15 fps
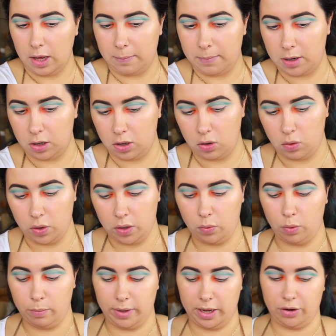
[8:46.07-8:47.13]
I'm gonna go
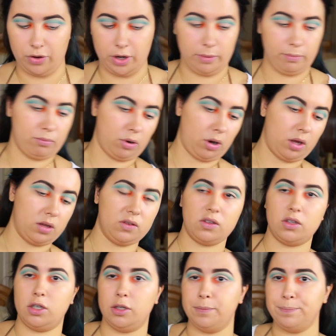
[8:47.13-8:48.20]
in with my cream
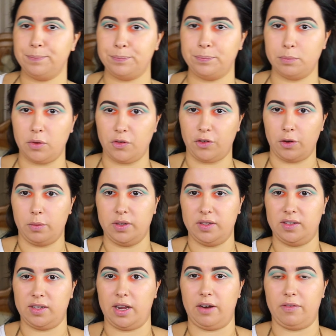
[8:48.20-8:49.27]
bronzer before we
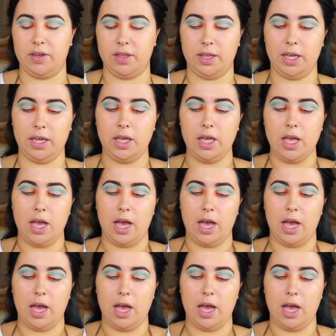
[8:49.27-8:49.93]
set everything.